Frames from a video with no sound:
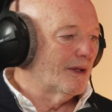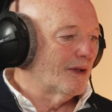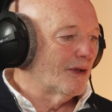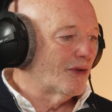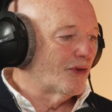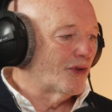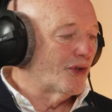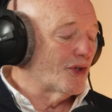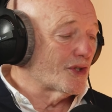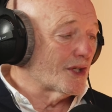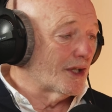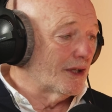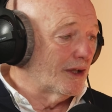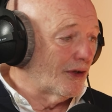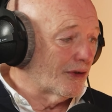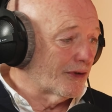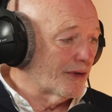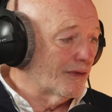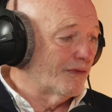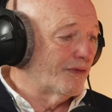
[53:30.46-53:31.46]
There's a
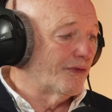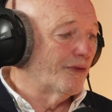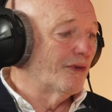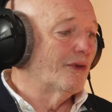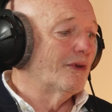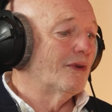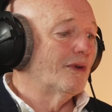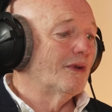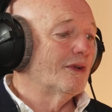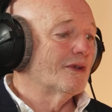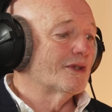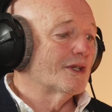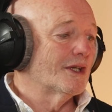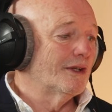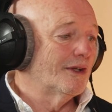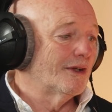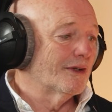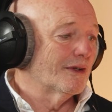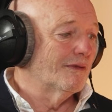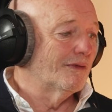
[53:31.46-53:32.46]
lot of
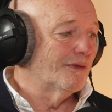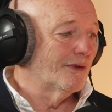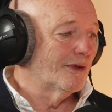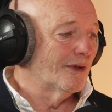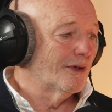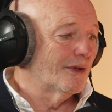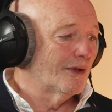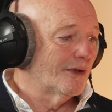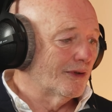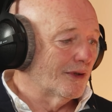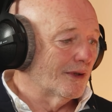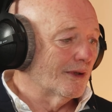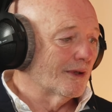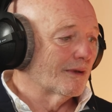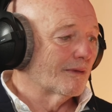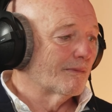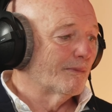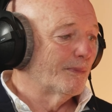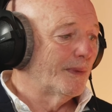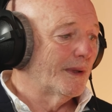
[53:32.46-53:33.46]
other
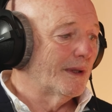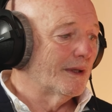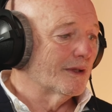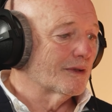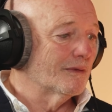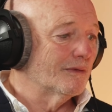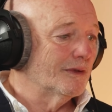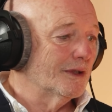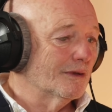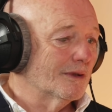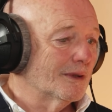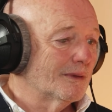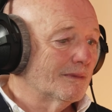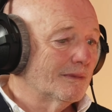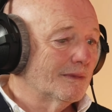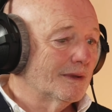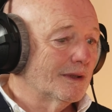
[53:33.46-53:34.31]
parts of Europe